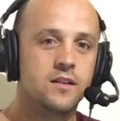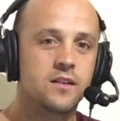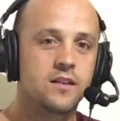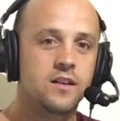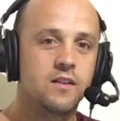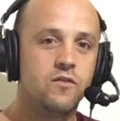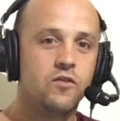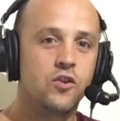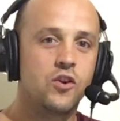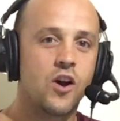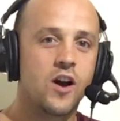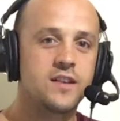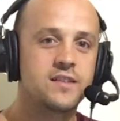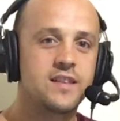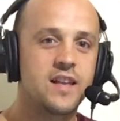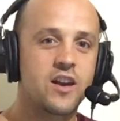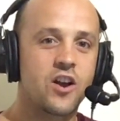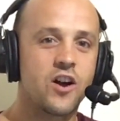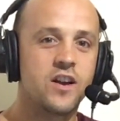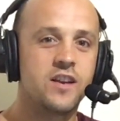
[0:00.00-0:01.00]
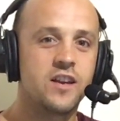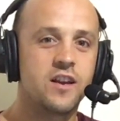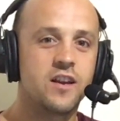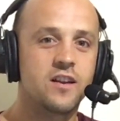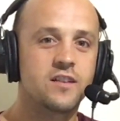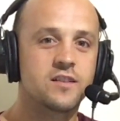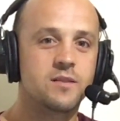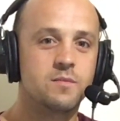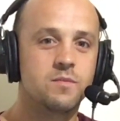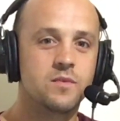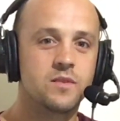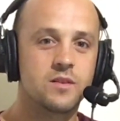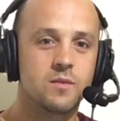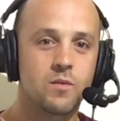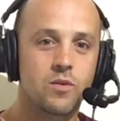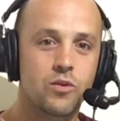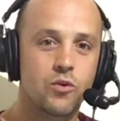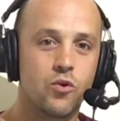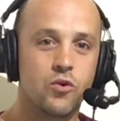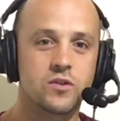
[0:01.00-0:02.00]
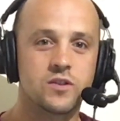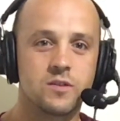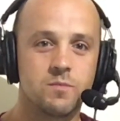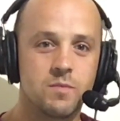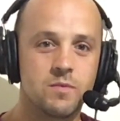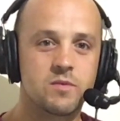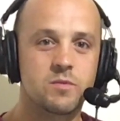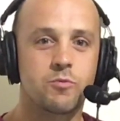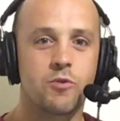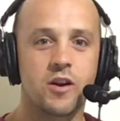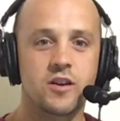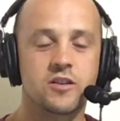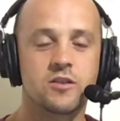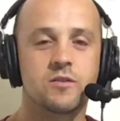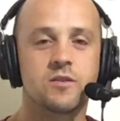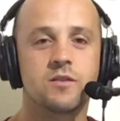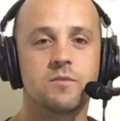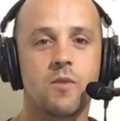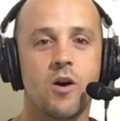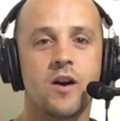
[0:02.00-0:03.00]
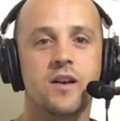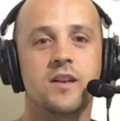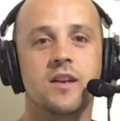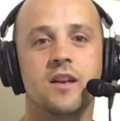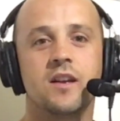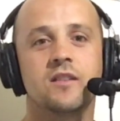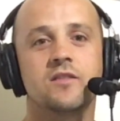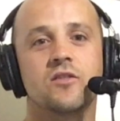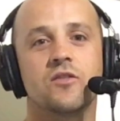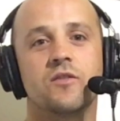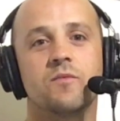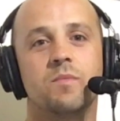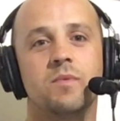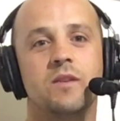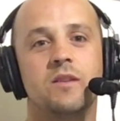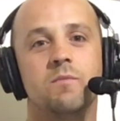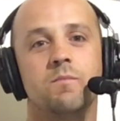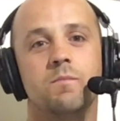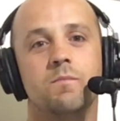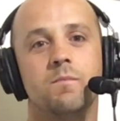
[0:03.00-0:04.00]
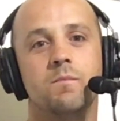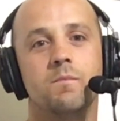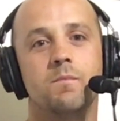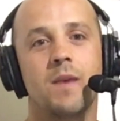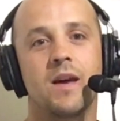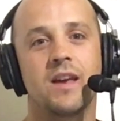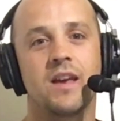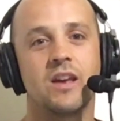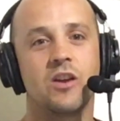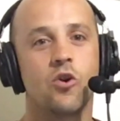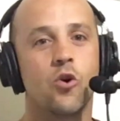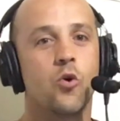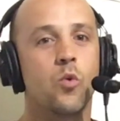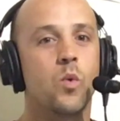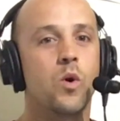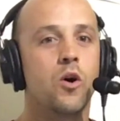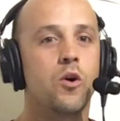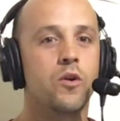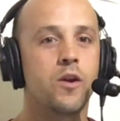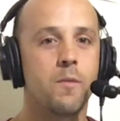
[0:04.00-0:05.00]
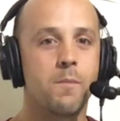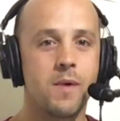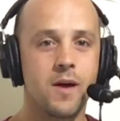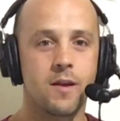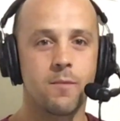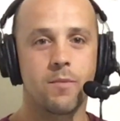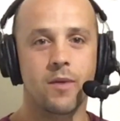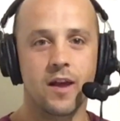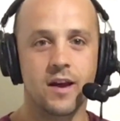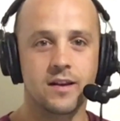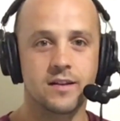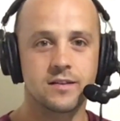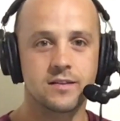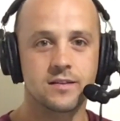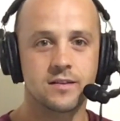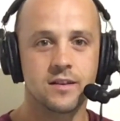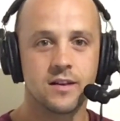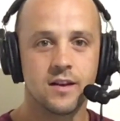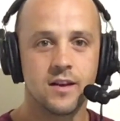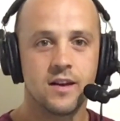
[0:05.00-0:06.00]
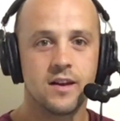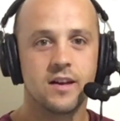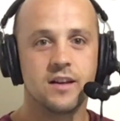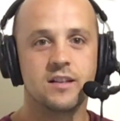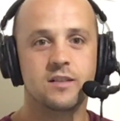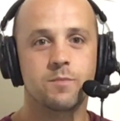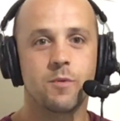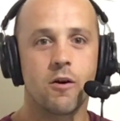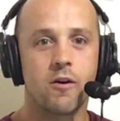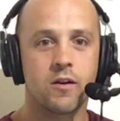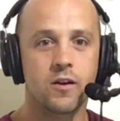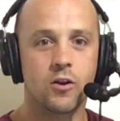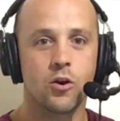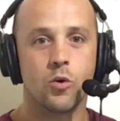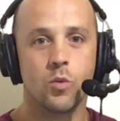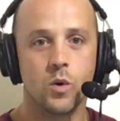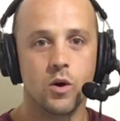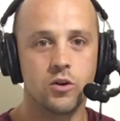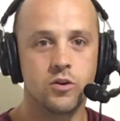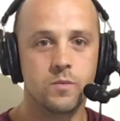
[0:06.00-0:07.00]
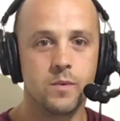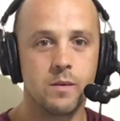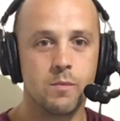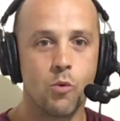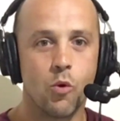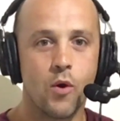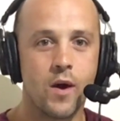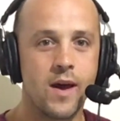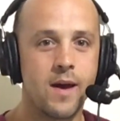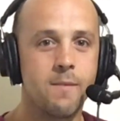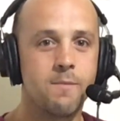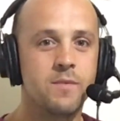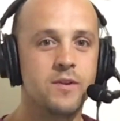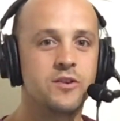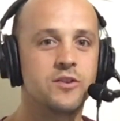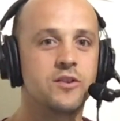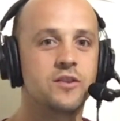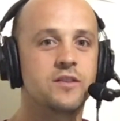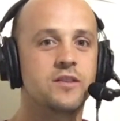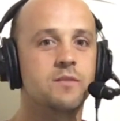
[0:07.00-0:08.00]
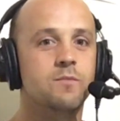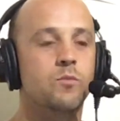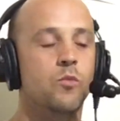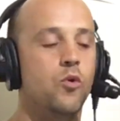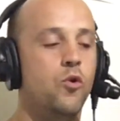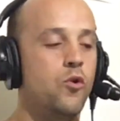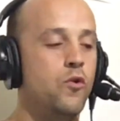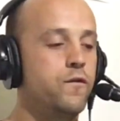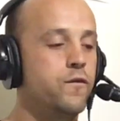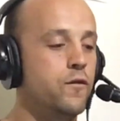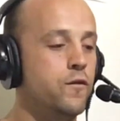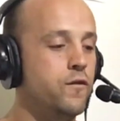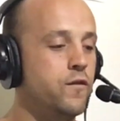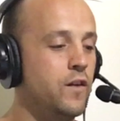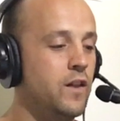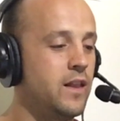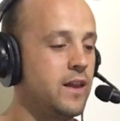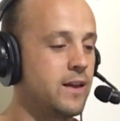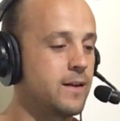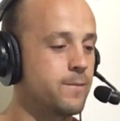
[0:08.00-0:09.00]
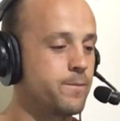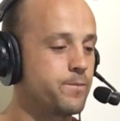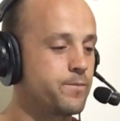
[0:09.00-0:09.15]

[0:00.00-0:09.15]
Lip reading: Give you guys that idea, some thoughts, some inspiration, some ideas on making your world a better place, inspiring your world to be more ambitious and more fulfilling.